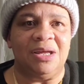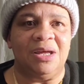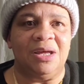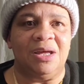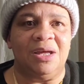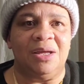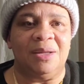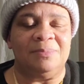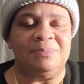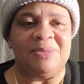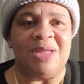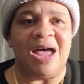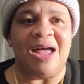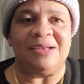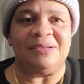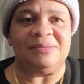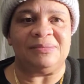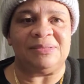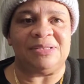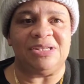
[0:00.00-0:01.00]
not,
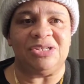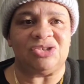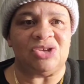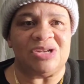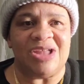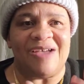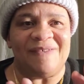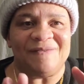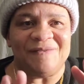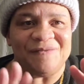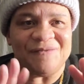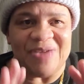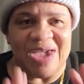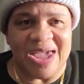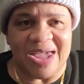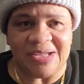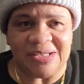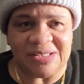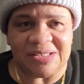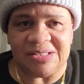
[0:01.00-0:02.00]
these are not
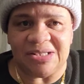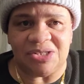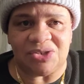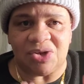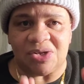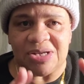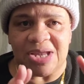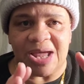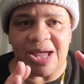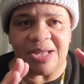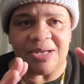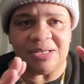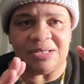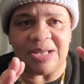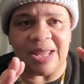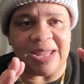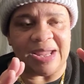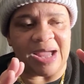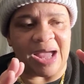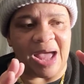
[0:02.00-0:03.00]
facts. These are not
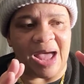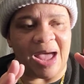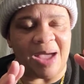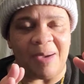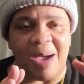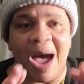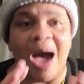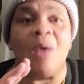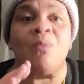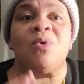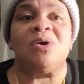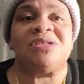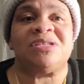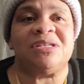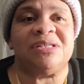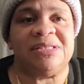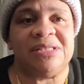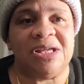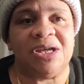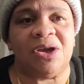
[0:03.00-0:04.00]
like, I, I wasn't
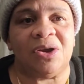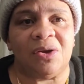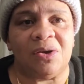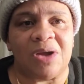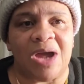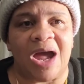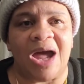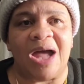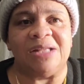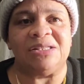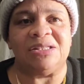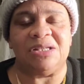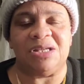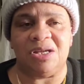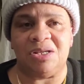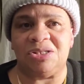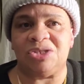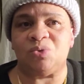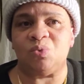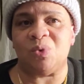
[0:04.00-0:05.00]
there. I,
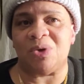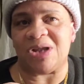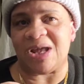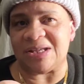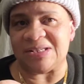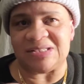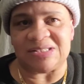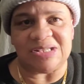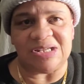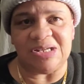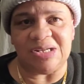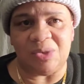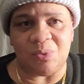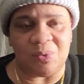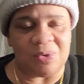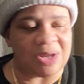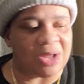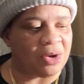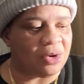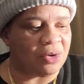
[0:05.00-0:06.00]
it's what I seen and what
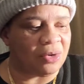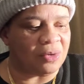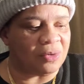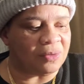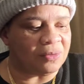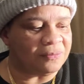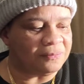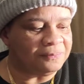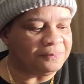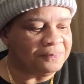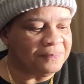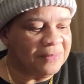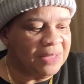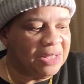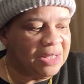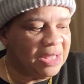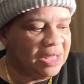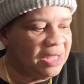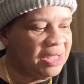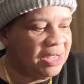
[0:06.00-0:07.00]
I heard.
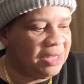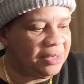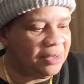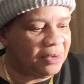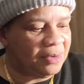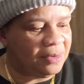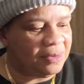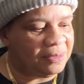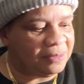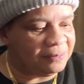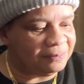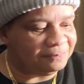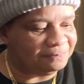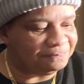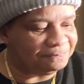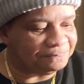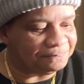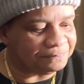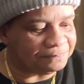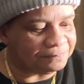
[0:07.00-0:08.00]
And, um,
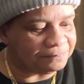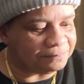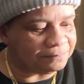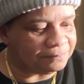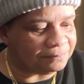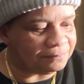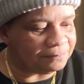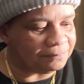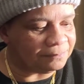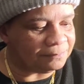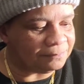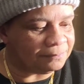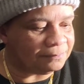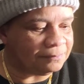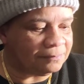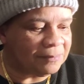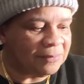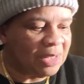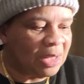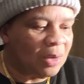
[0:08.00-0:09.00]

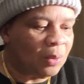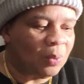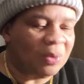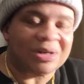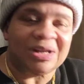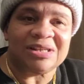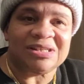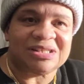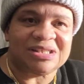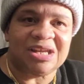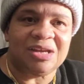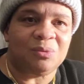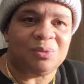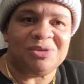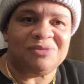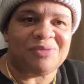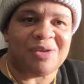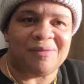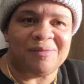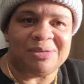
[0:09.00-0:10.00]
what I seen was
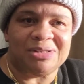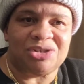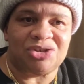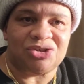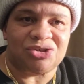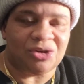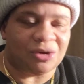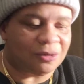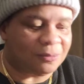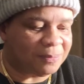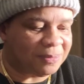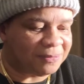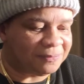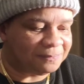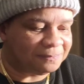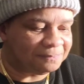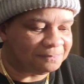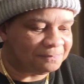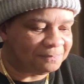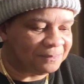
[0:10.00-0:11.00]
very disturbing.
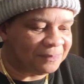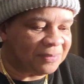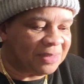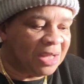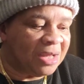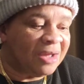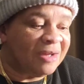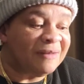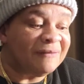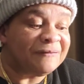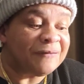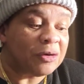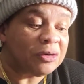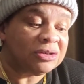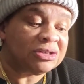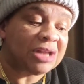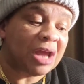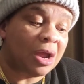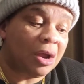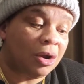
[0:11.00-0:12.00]
First,
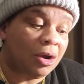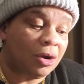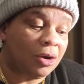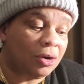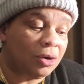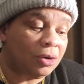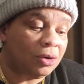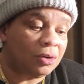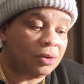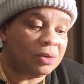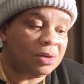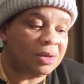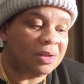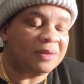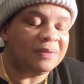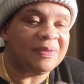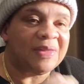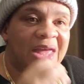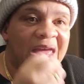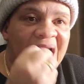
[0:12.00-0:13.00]
I heard
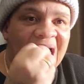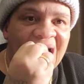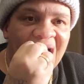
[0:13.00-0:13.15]
that